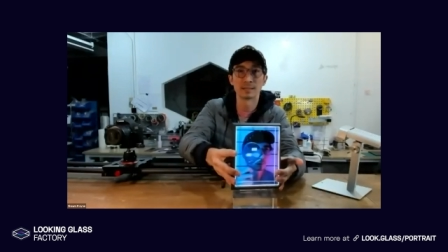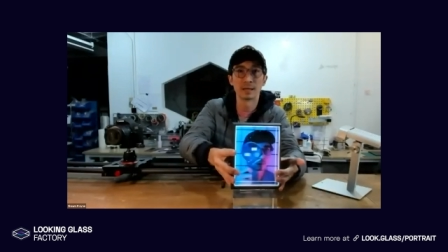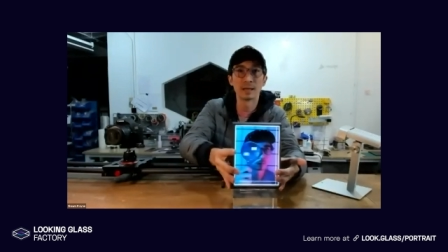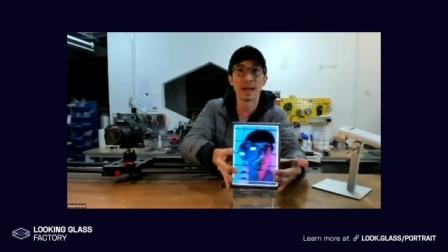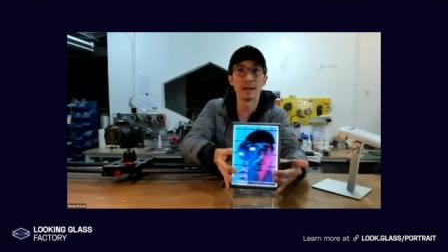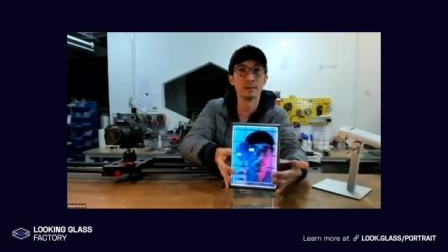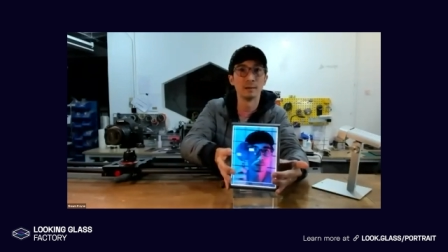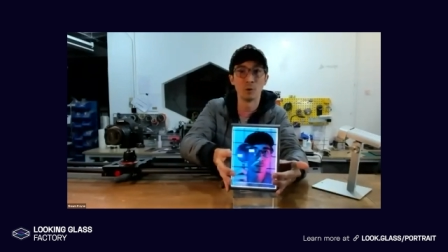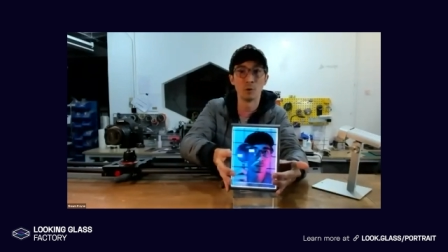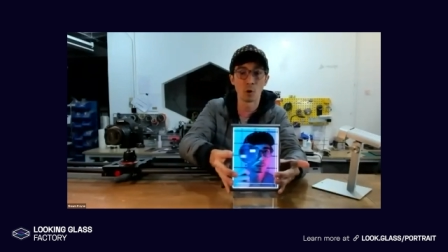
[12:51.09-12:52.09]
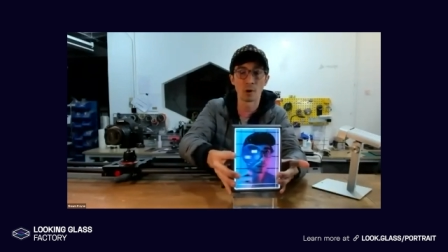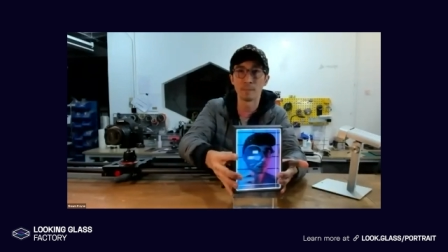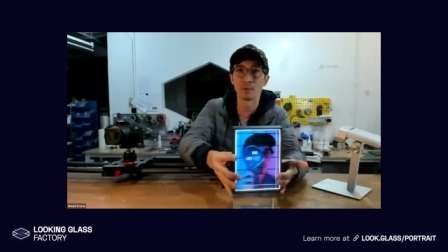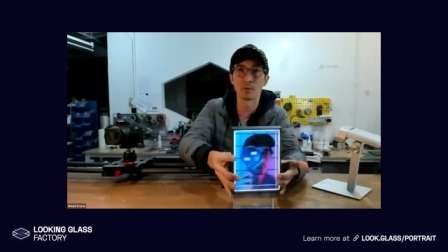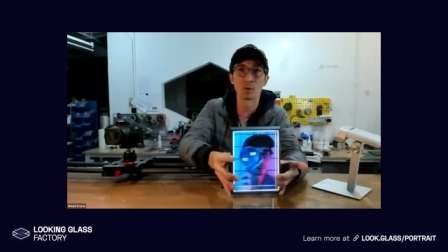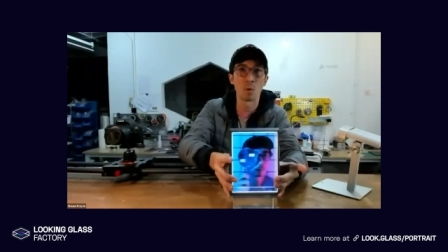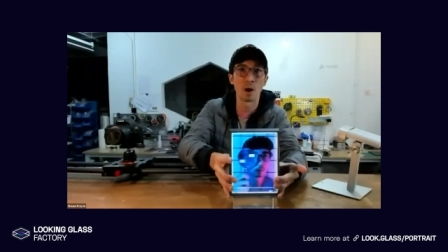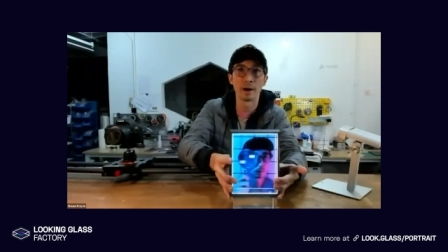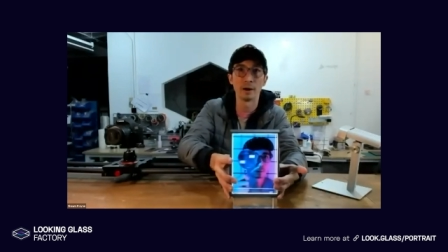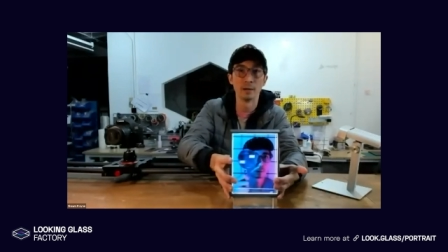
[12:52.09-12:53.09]
Again, no programming
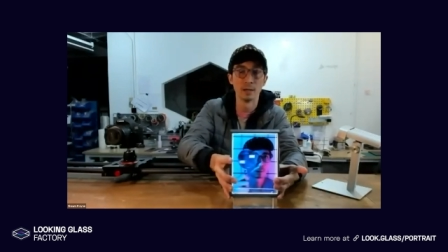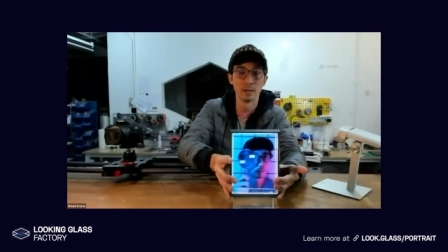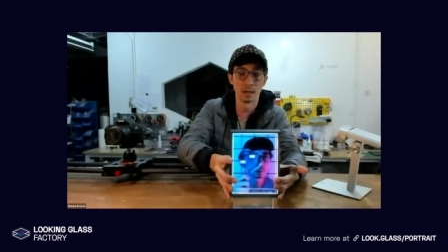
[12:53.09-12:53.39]
required.